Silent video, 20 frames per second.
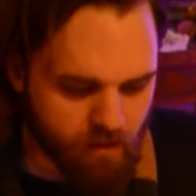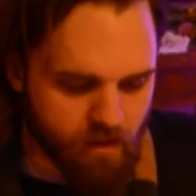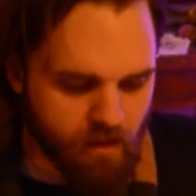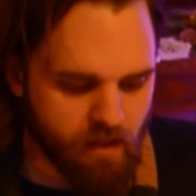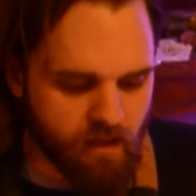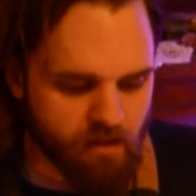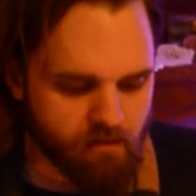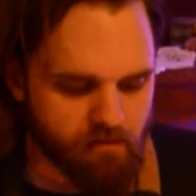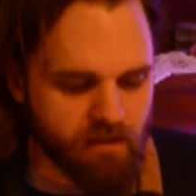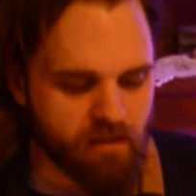
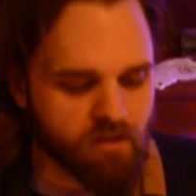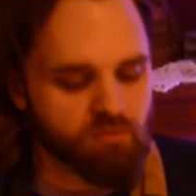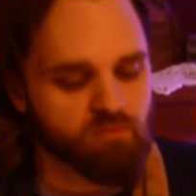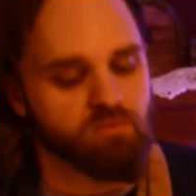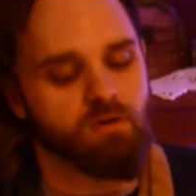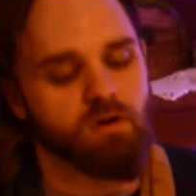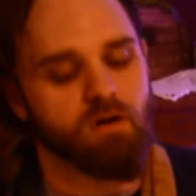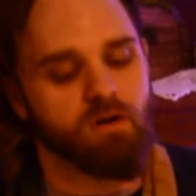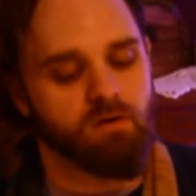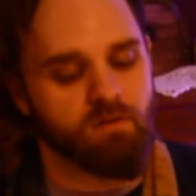Harry
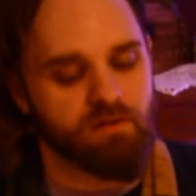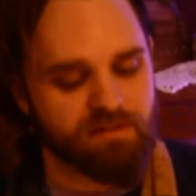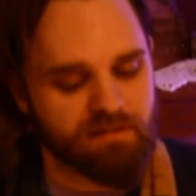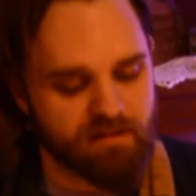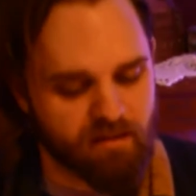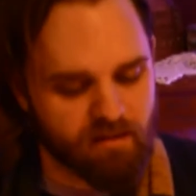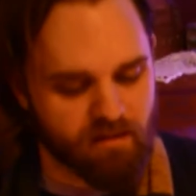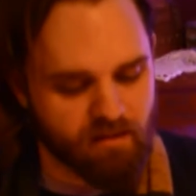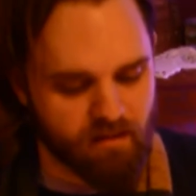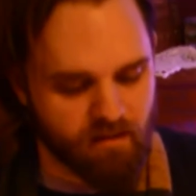
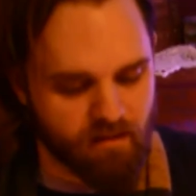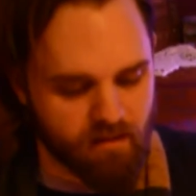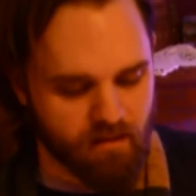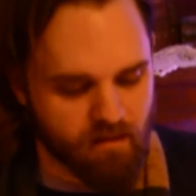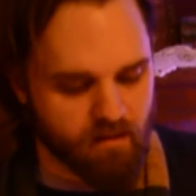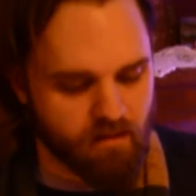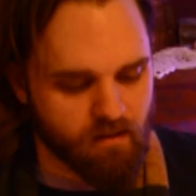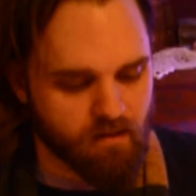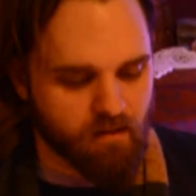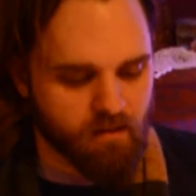groaned.
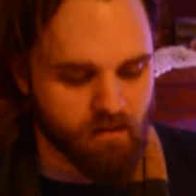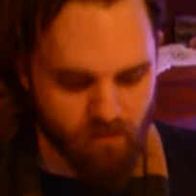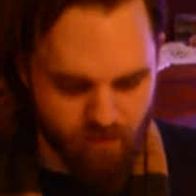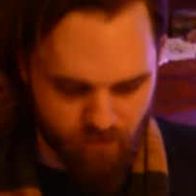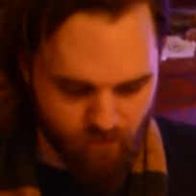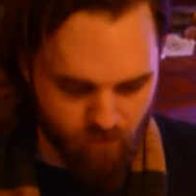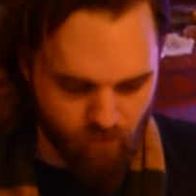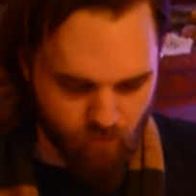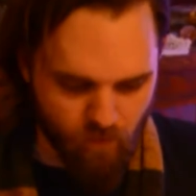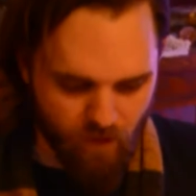
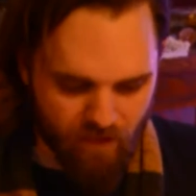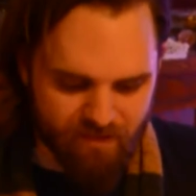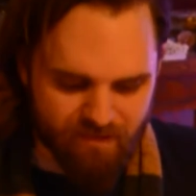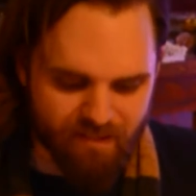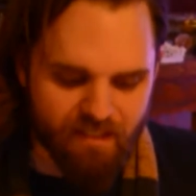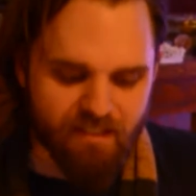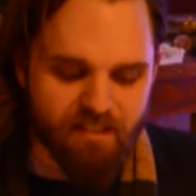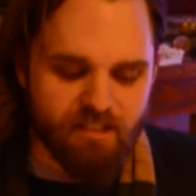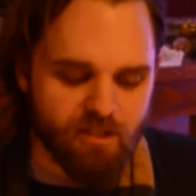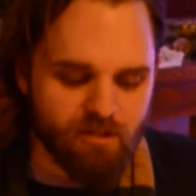"What
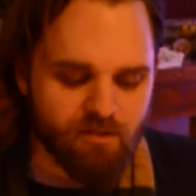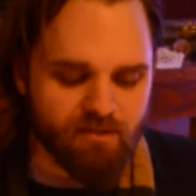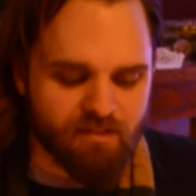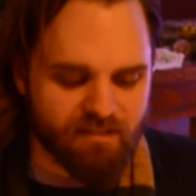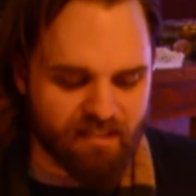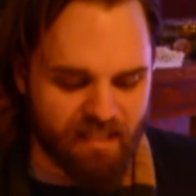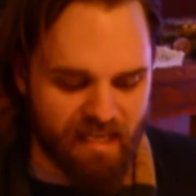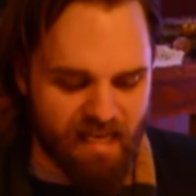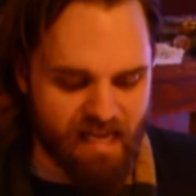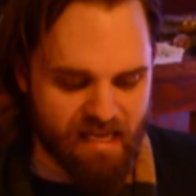did you
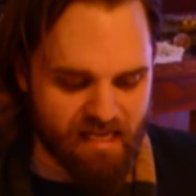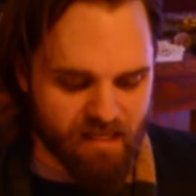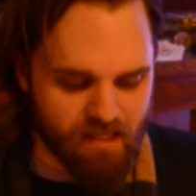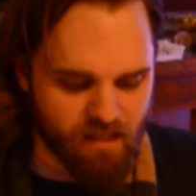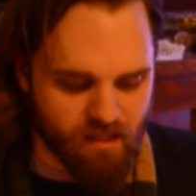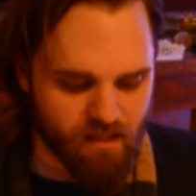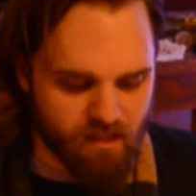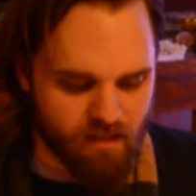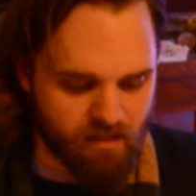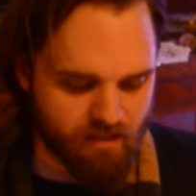say?"
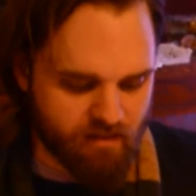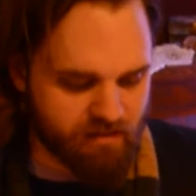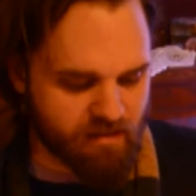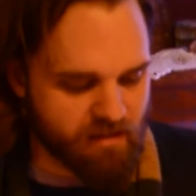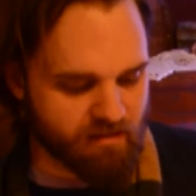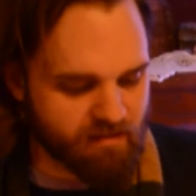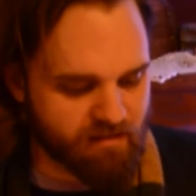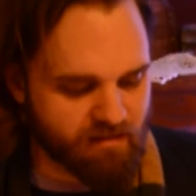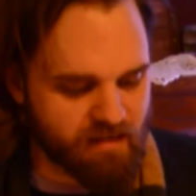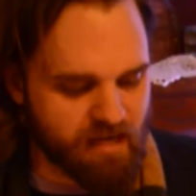his
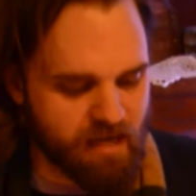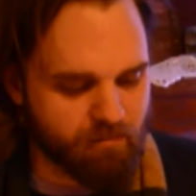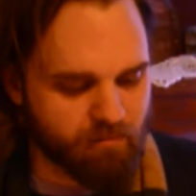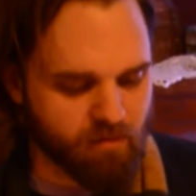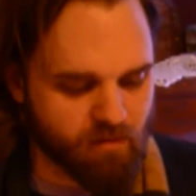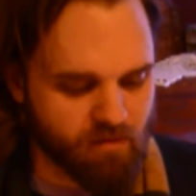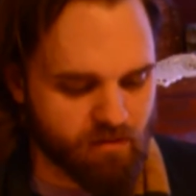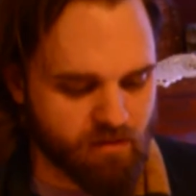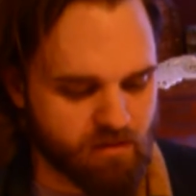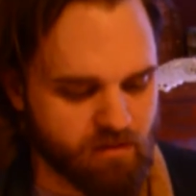aunt snapped
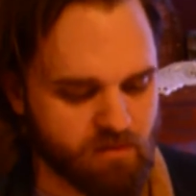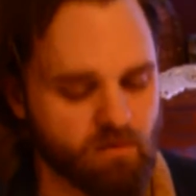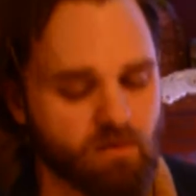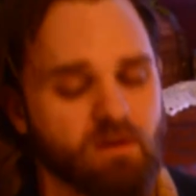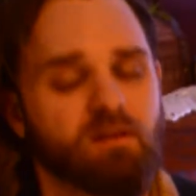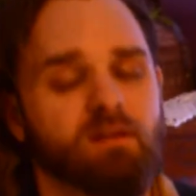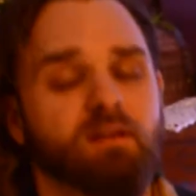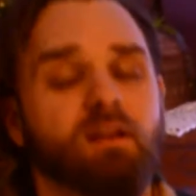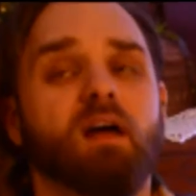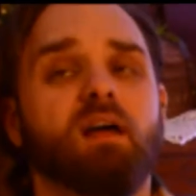through the
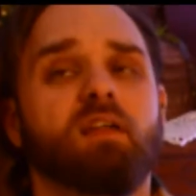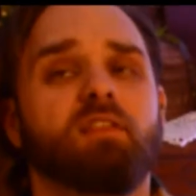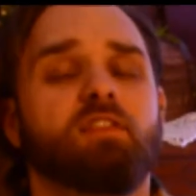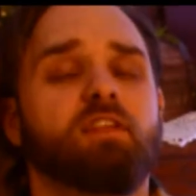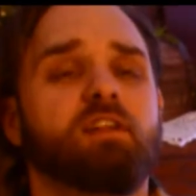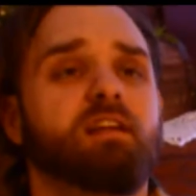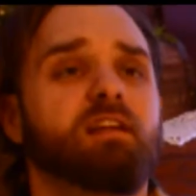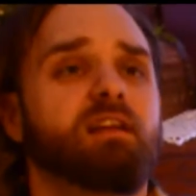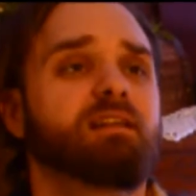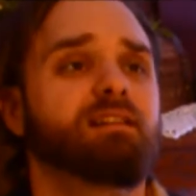door.
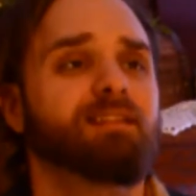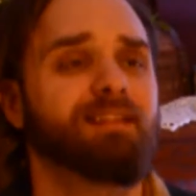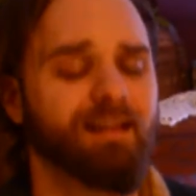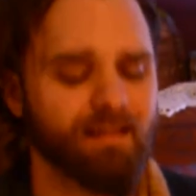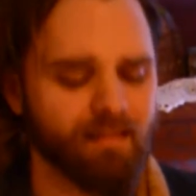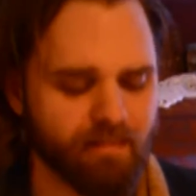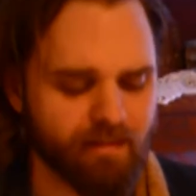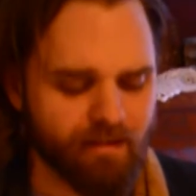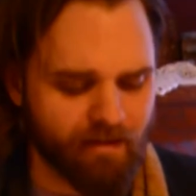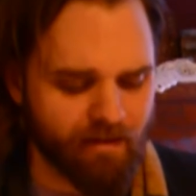"Nothing,
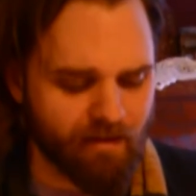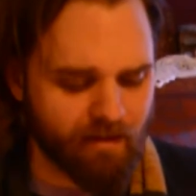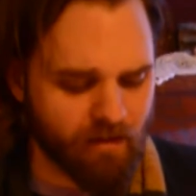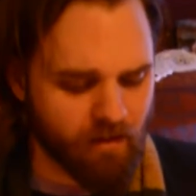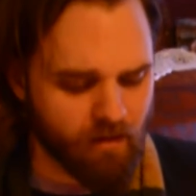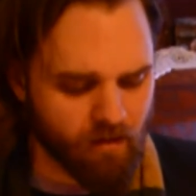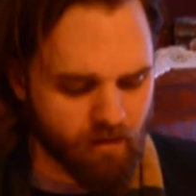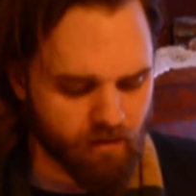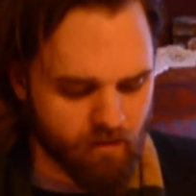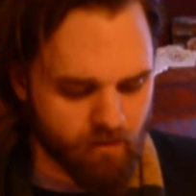nothing."